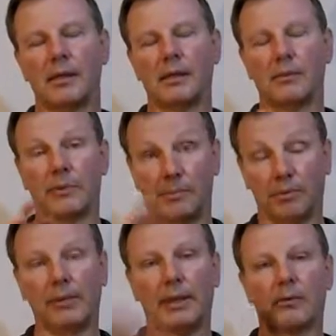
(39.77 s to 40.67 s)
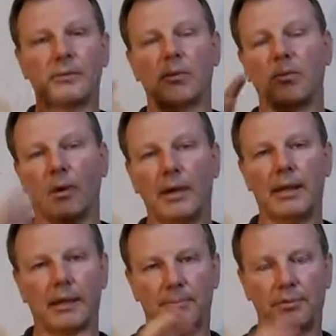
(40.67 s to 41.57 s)
with pull handles, and why
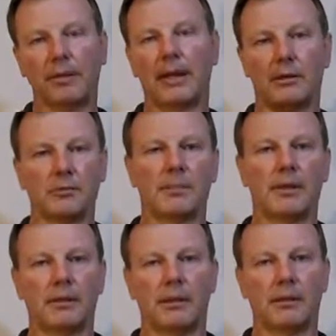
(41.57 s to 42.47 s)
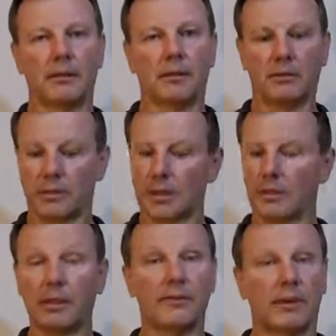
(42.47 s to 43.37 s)
are pull handles better than the
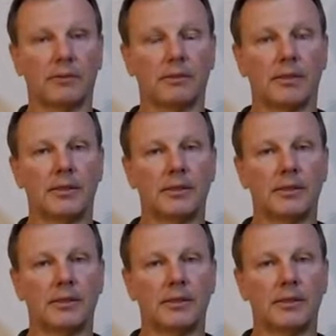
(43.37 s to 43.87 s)
standard lever handles?